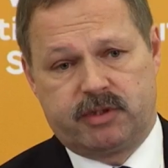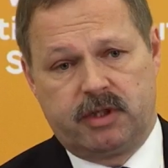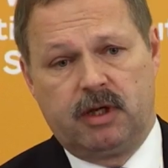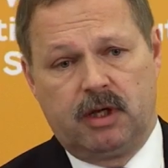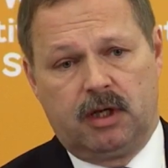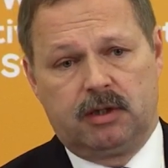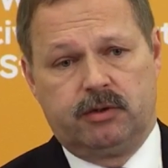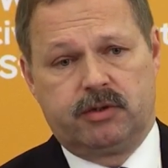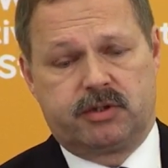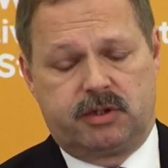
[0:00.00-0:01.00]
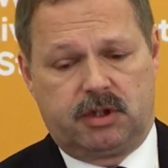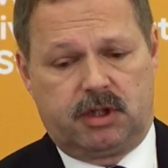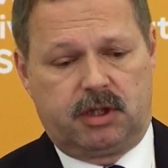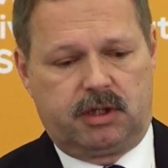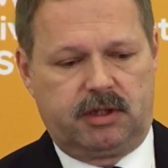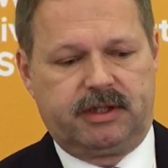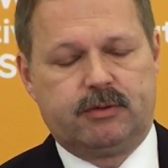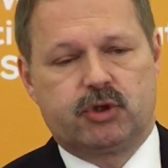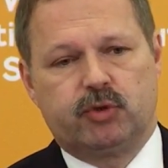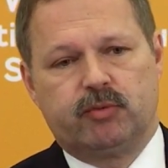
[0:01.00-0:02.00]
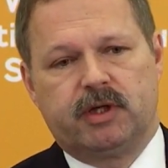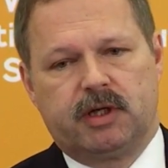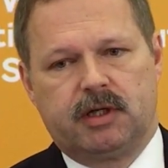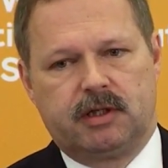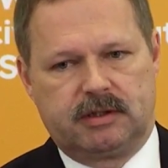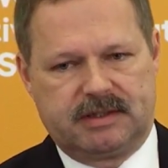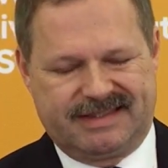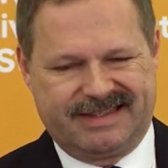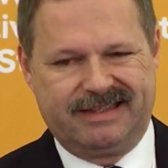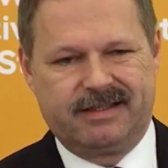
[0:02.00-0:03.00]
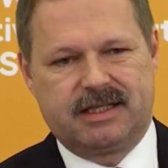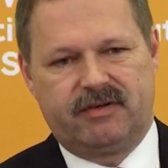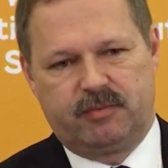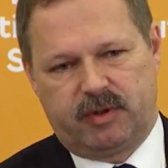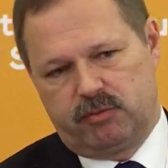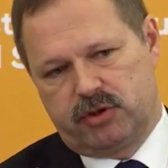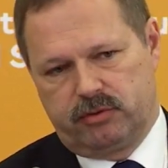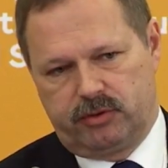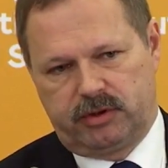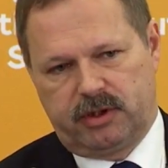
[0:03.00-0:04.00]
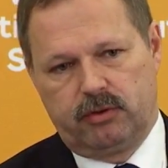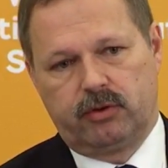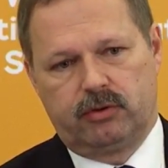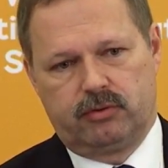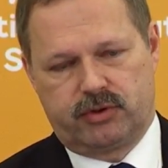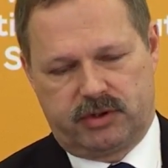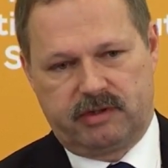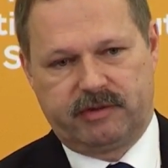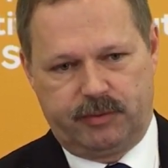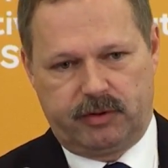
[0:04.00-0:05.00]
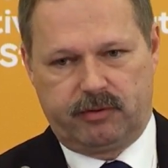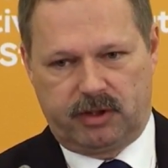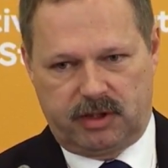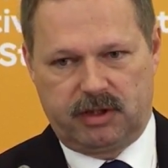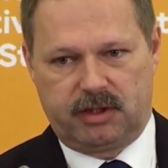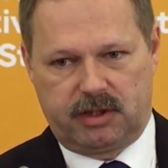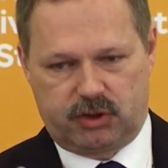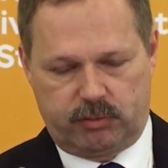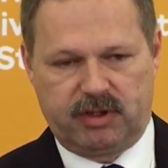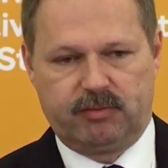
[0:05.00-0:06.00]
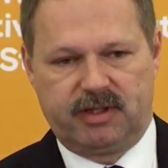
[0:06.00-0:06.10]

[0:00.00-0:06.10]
Well, we are actually actively doing that, and in order to